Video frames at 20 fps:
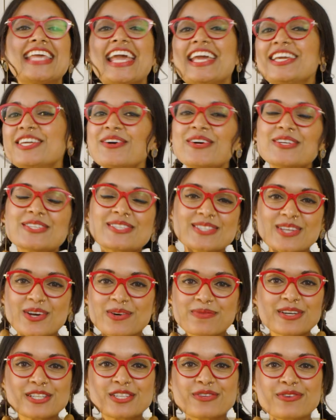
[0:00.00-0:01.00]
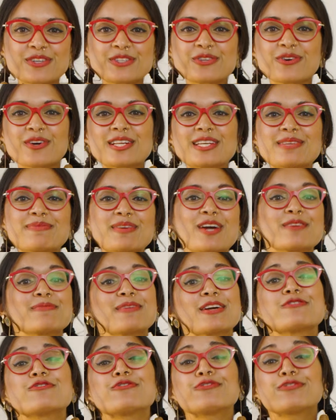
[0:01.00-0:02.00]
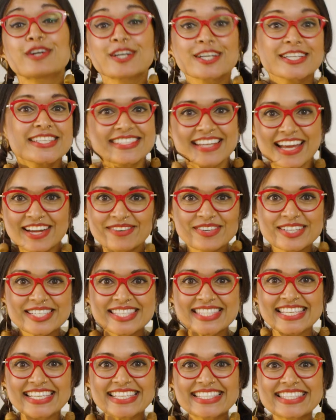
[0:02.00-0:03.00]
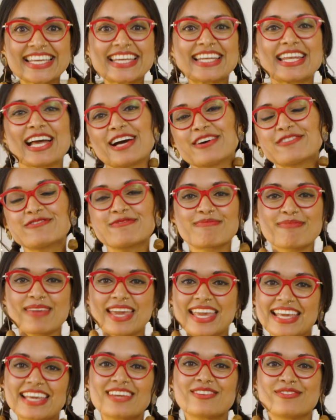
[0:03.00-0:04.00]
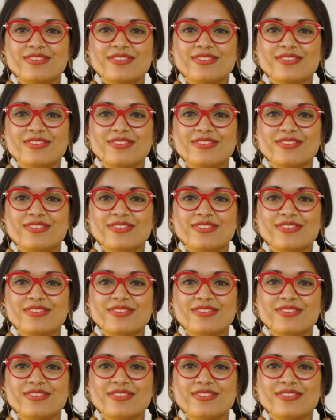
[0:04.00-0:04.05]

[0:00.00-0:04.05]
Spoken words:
Thank you all so much for joining me on my first ever season of Make It